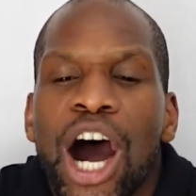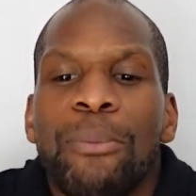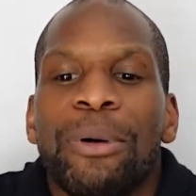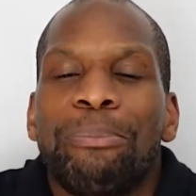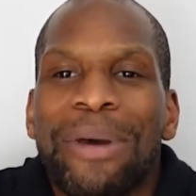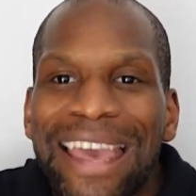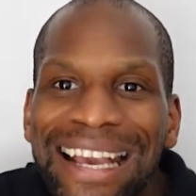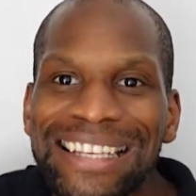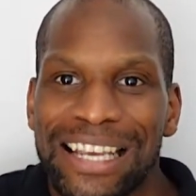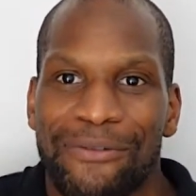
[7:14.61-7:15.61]
but
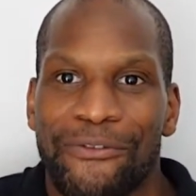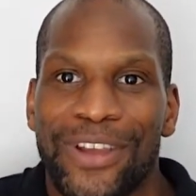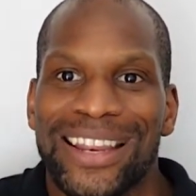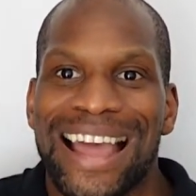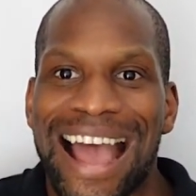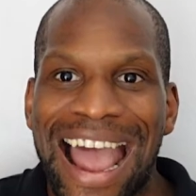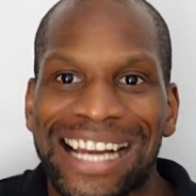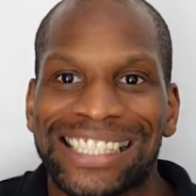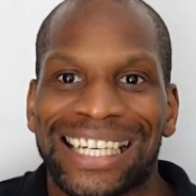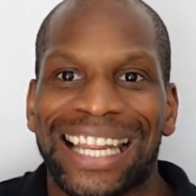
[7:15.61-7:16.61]
pick something that
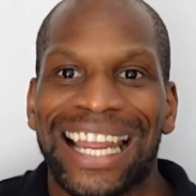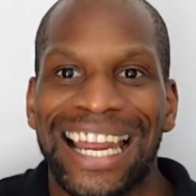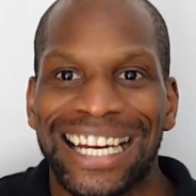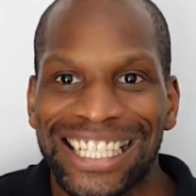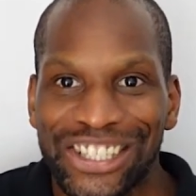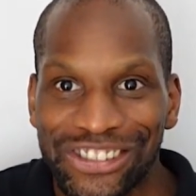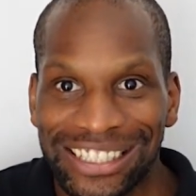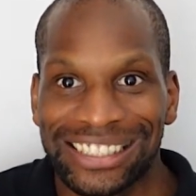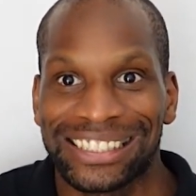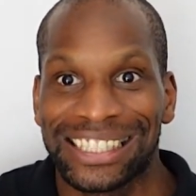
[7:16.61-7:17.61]
actually
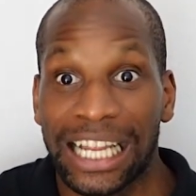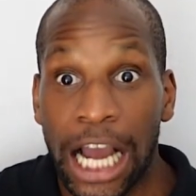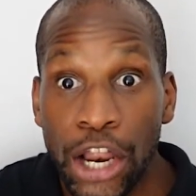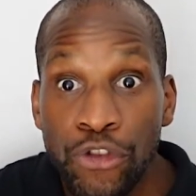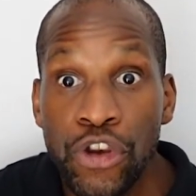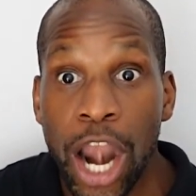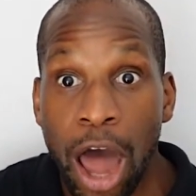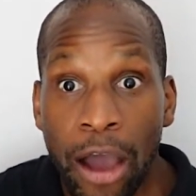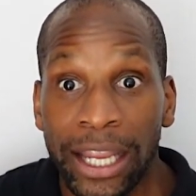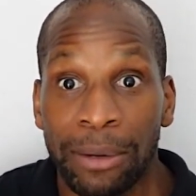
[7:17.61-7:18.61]
addresses the
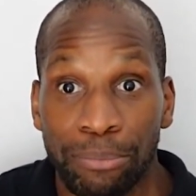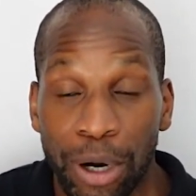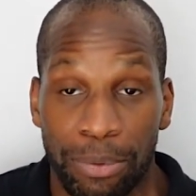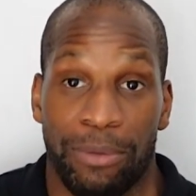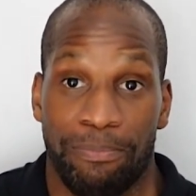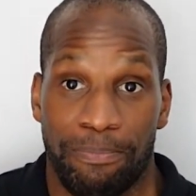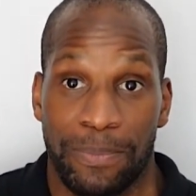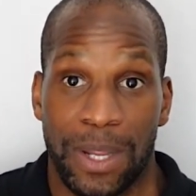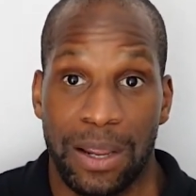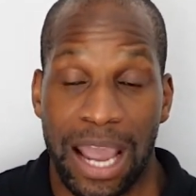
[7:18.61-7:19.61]
underlying problem,
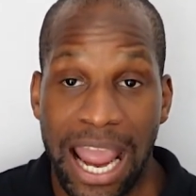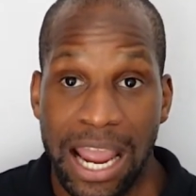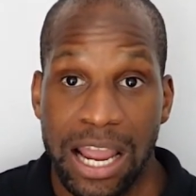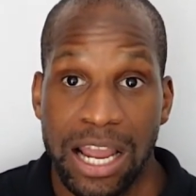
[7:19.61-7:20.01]
okay?